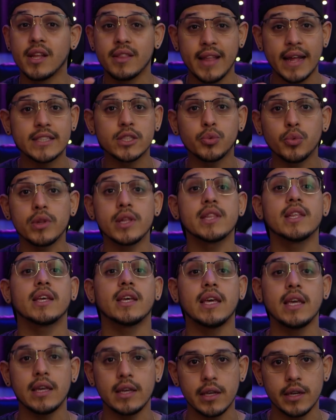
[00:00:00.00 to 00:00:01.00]
and that's really the
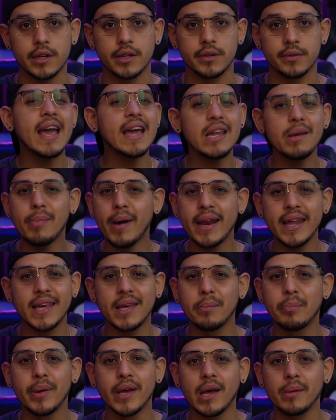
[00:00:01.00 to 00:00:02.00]
key here. Anybody
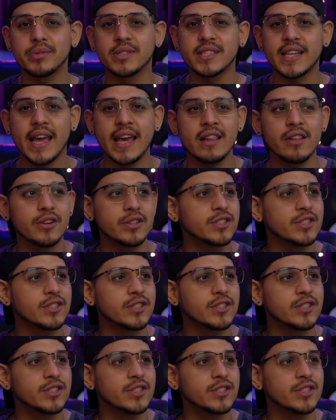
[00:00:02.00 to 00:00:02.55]
can pick up Scalar